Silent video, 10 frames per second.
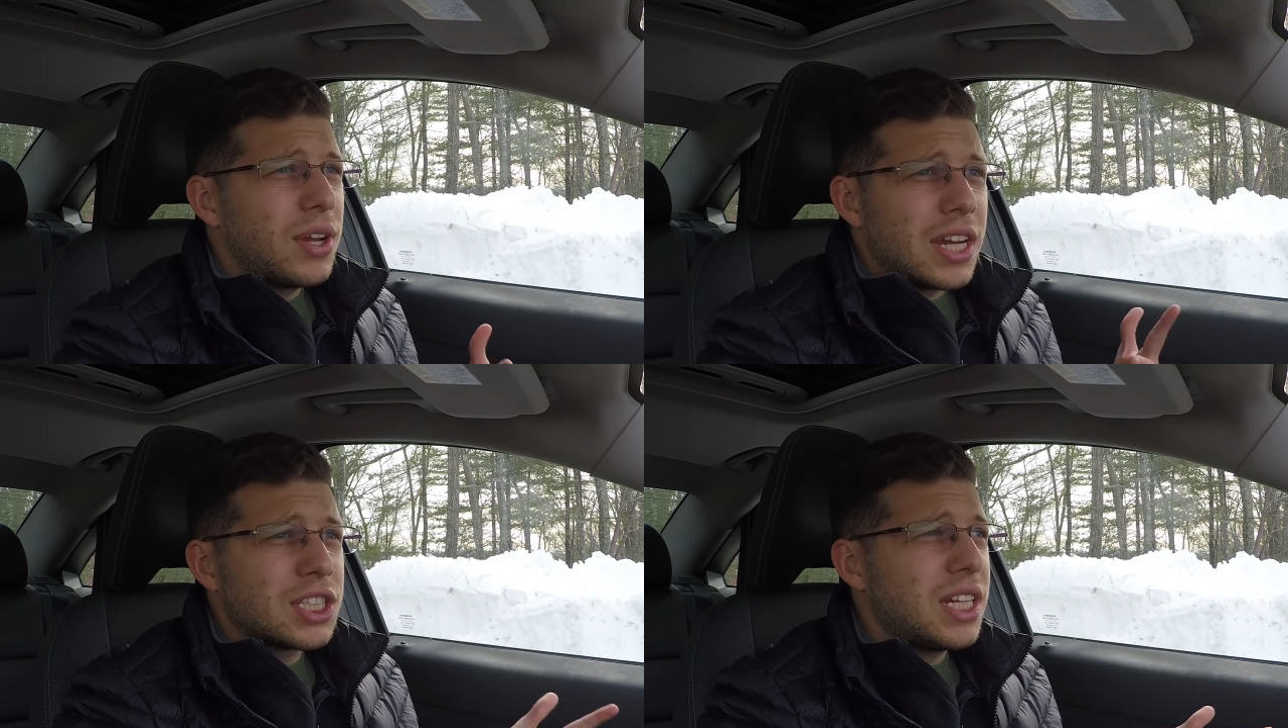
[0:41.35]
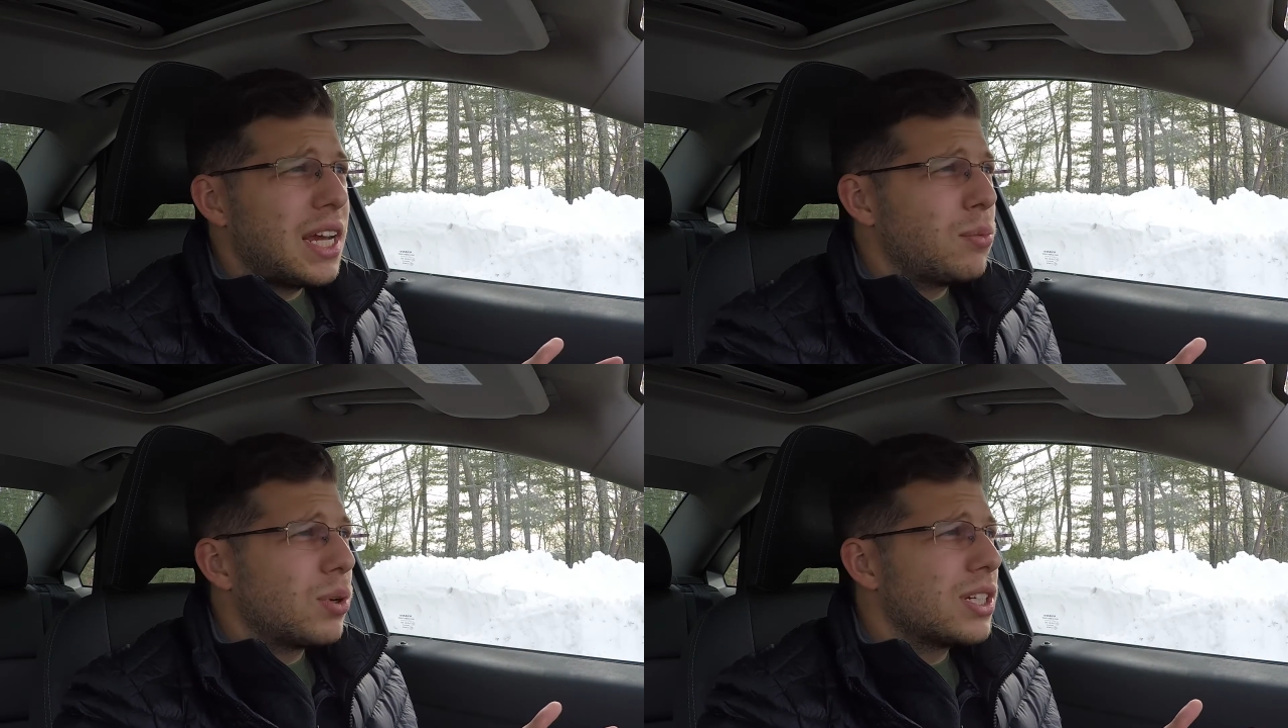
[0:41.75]

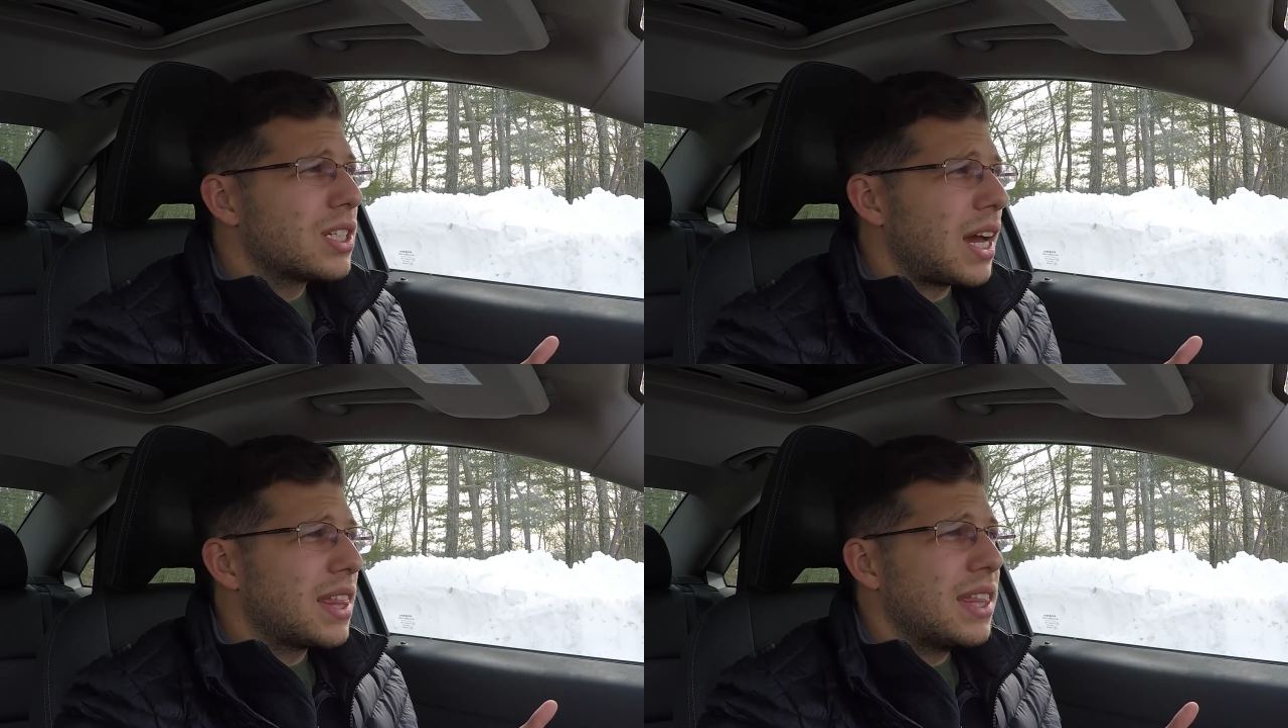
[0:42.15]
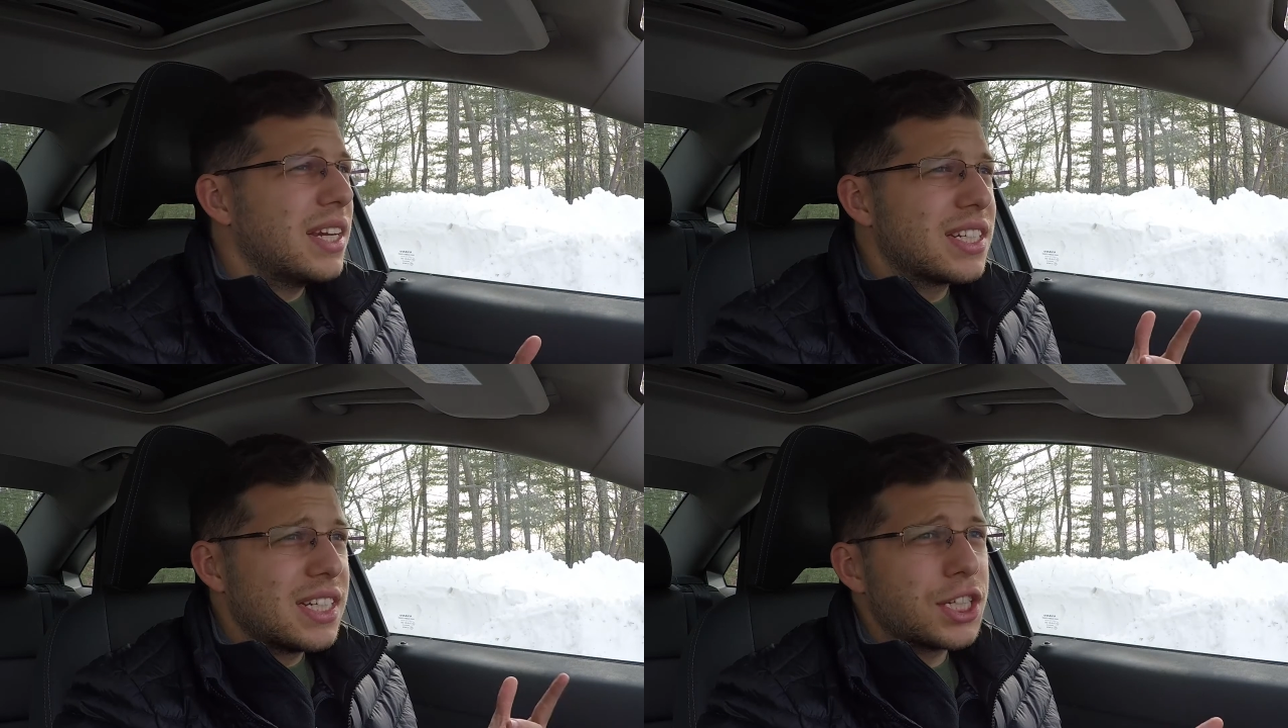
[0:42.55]
Yesterday was, I
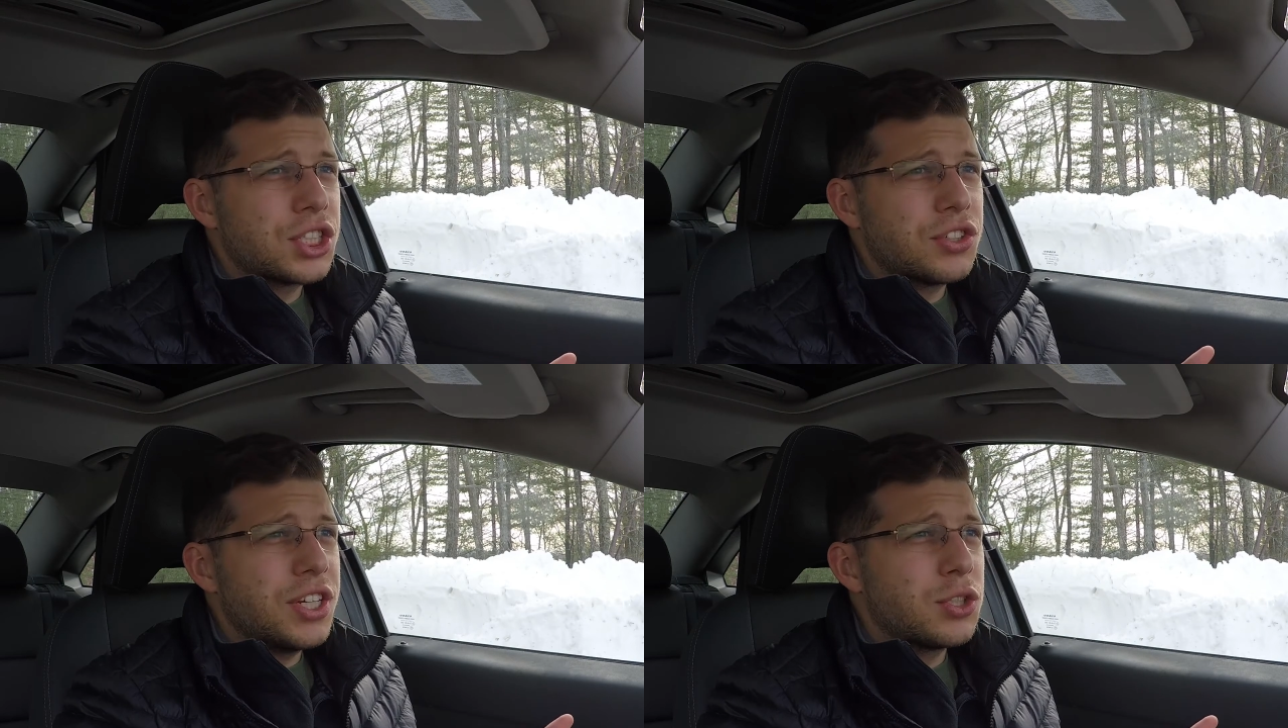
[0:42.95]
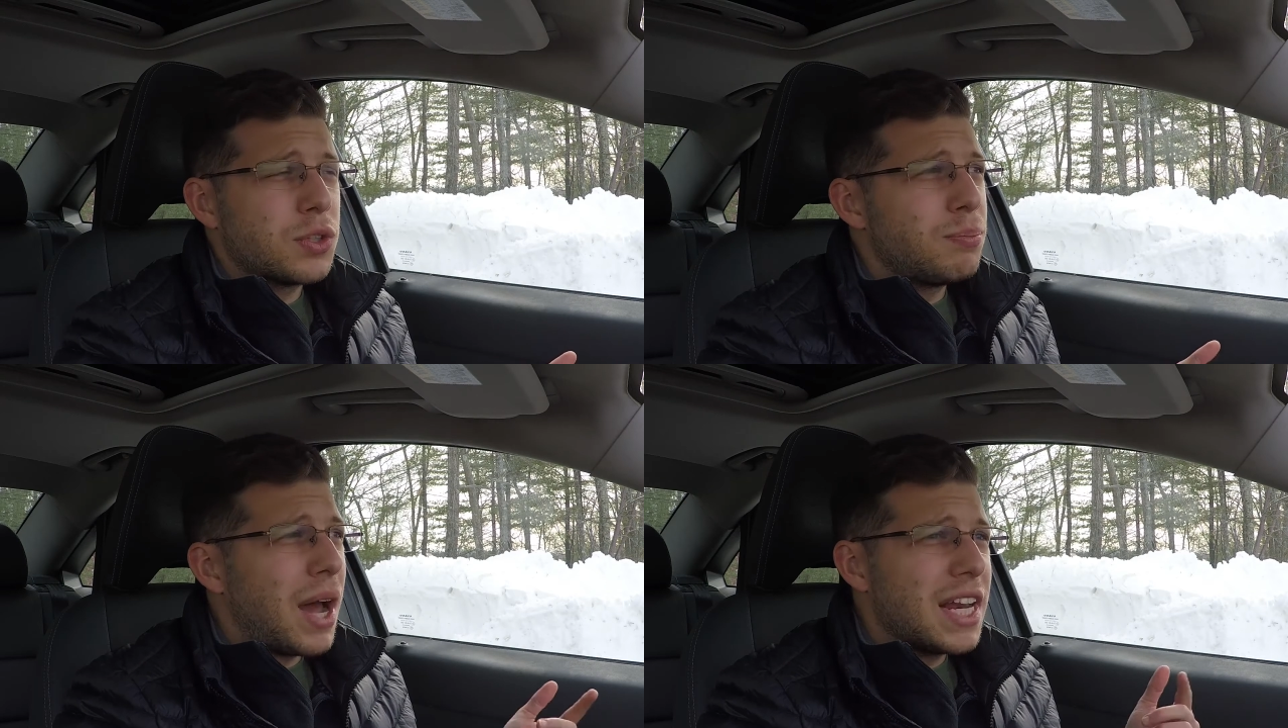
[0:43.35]
think, 6 degrees with
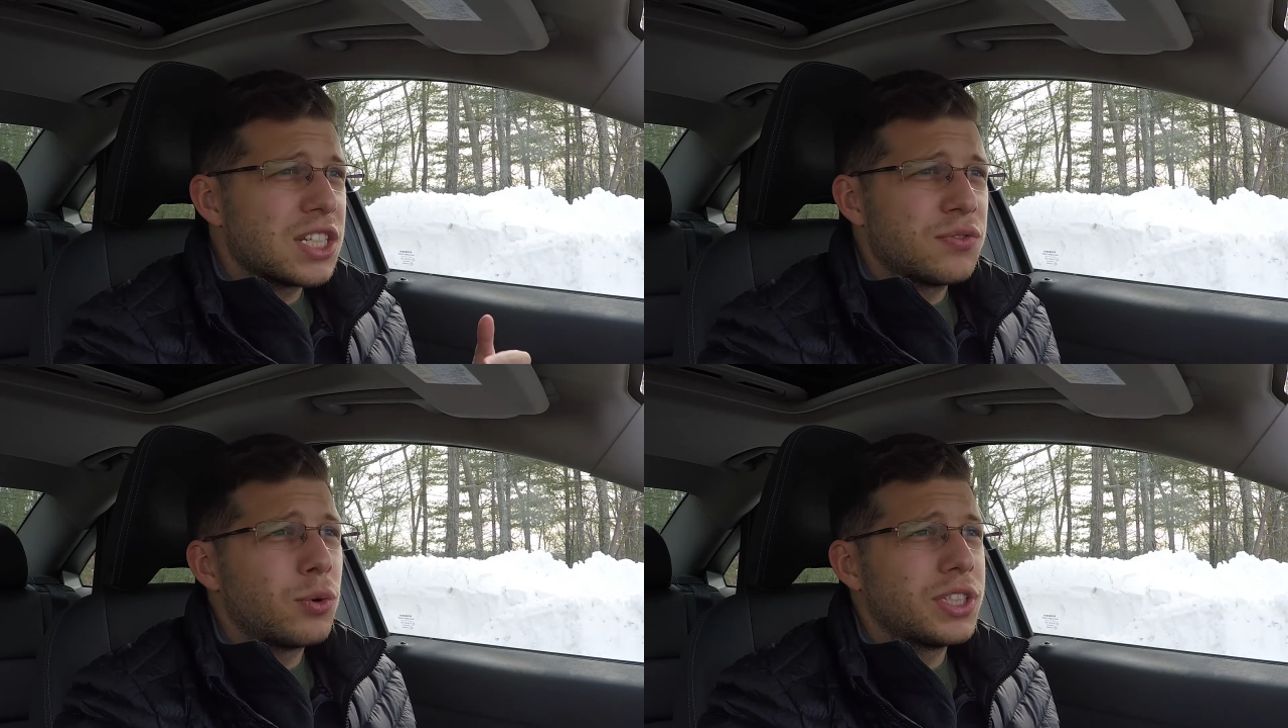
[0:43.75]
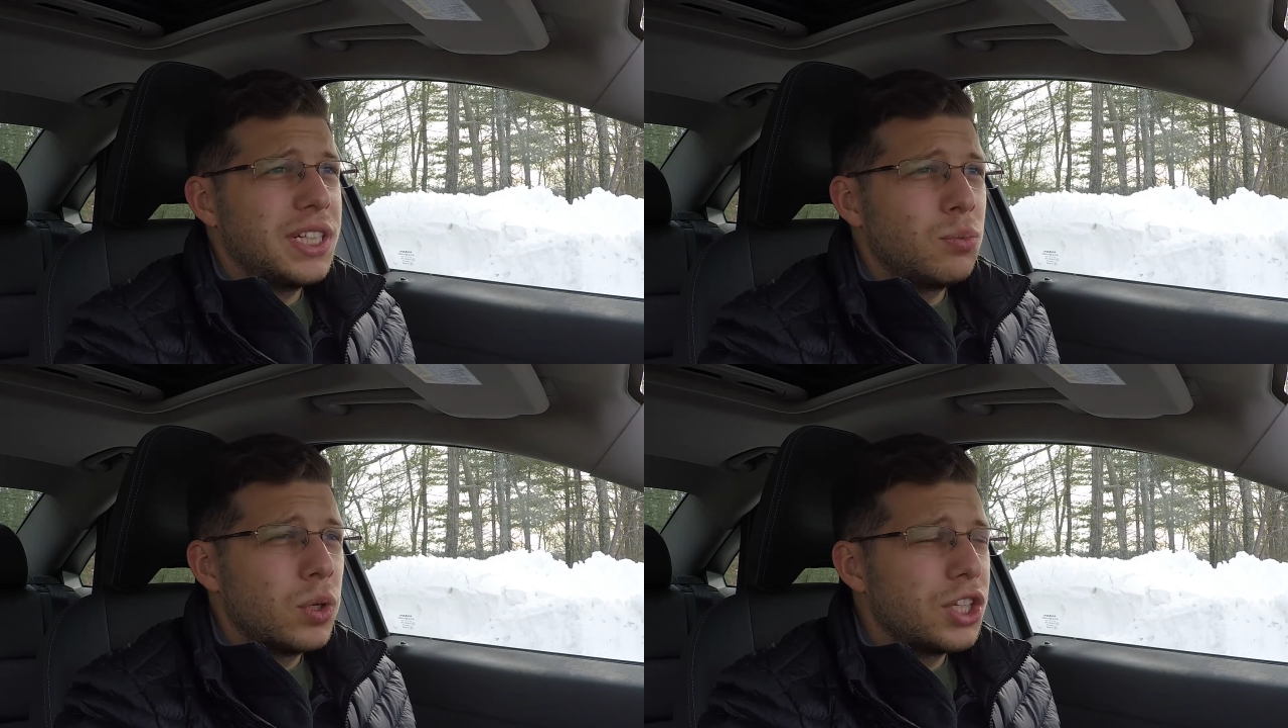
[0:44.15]
minus
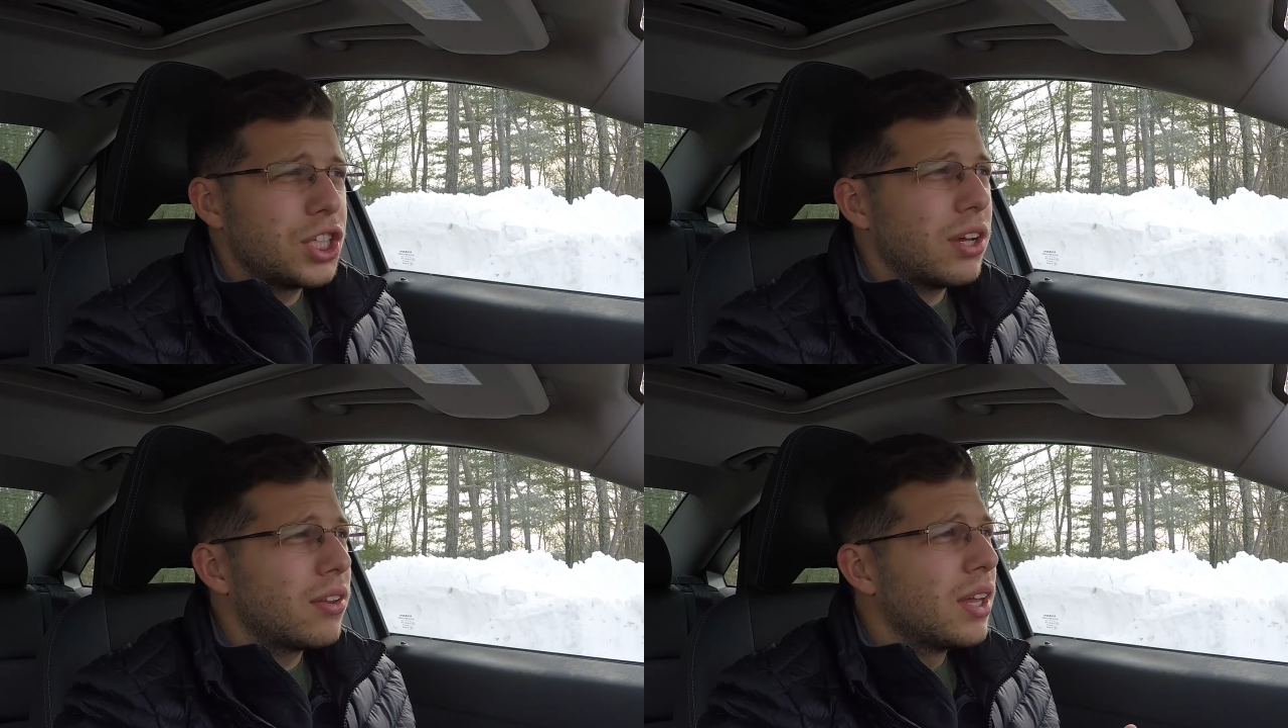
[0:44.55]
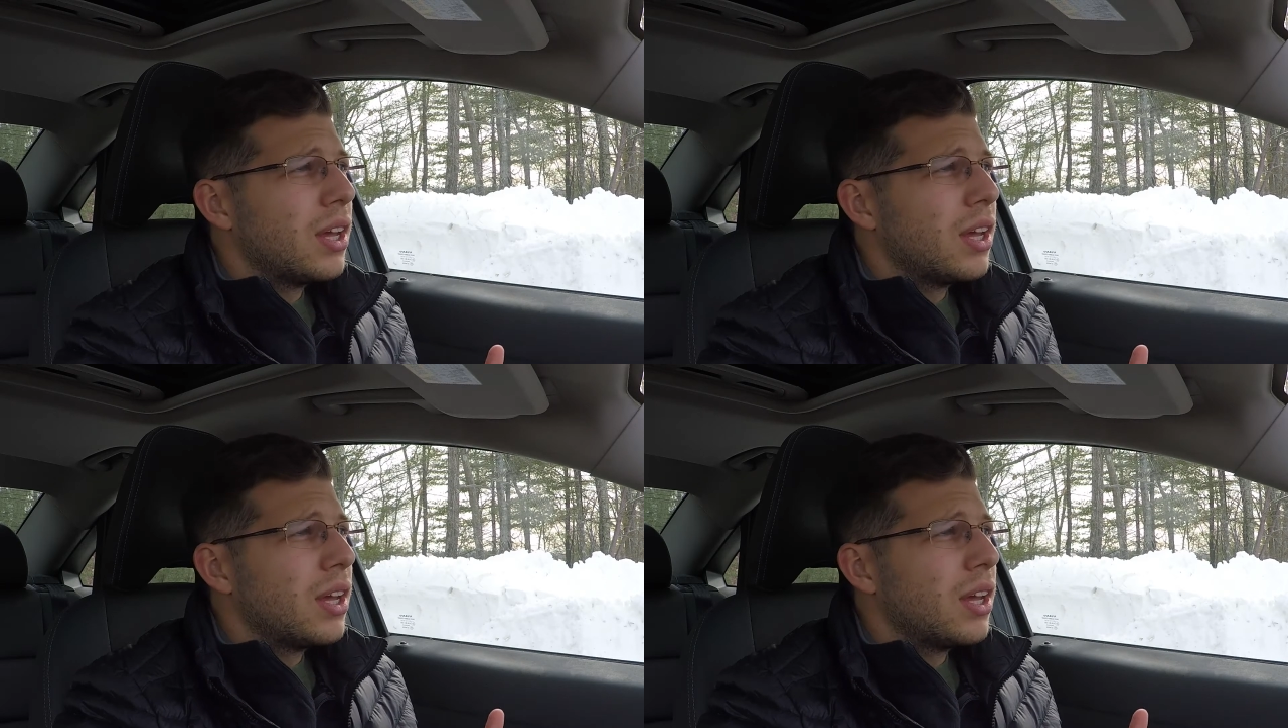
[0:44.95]
14 wind chill.